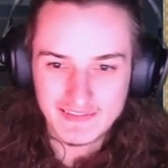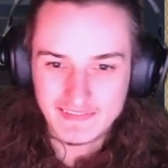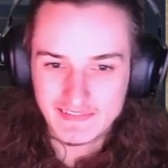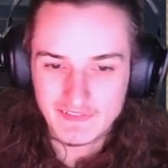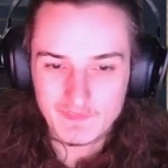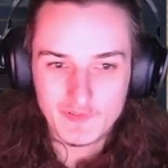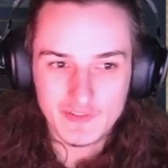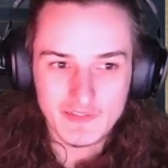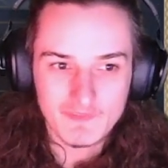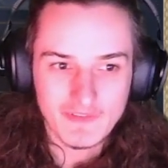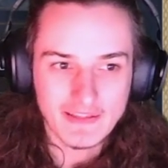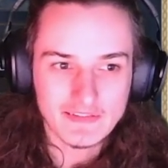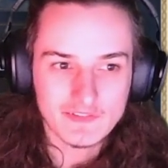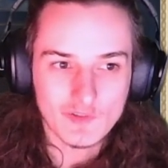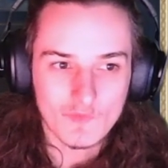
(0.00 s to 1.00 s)
different
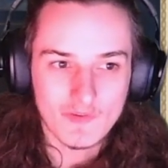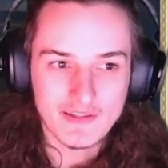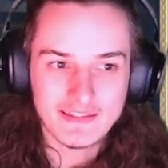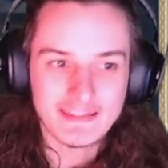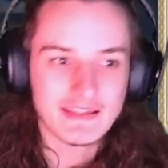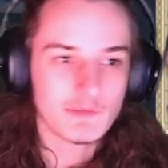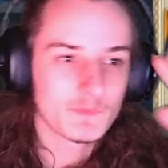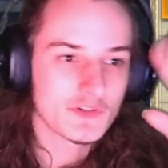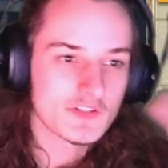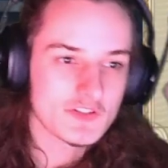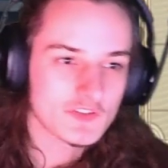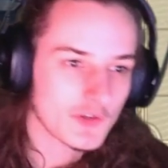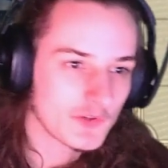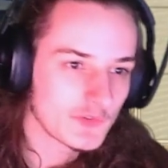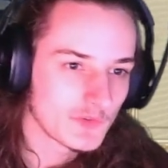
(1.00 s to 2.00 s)
events over here, and we're
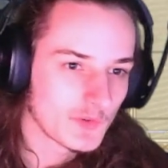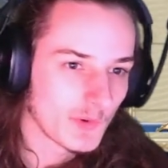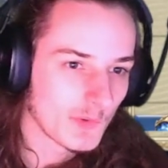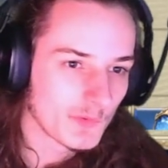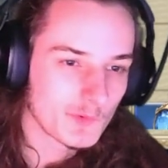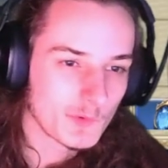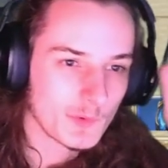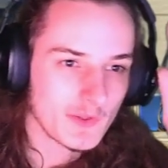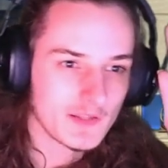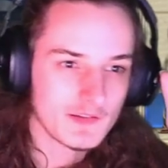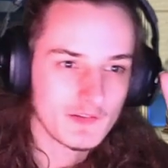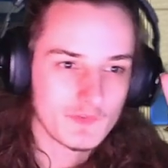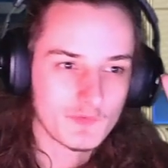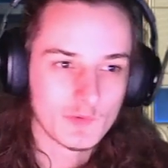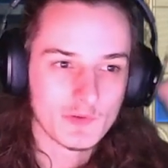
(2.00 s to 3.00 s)
just going to go
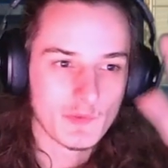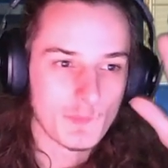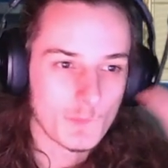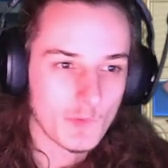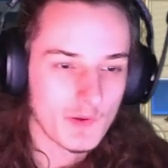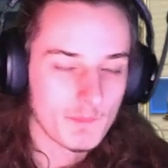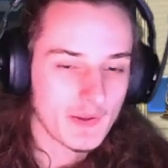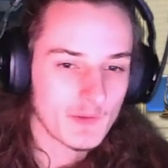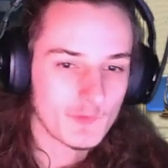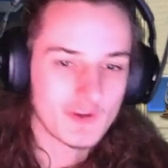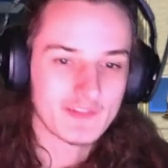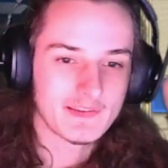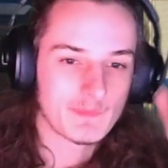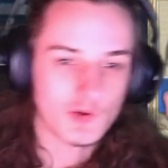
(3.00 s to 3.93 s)
quickly through them one by one.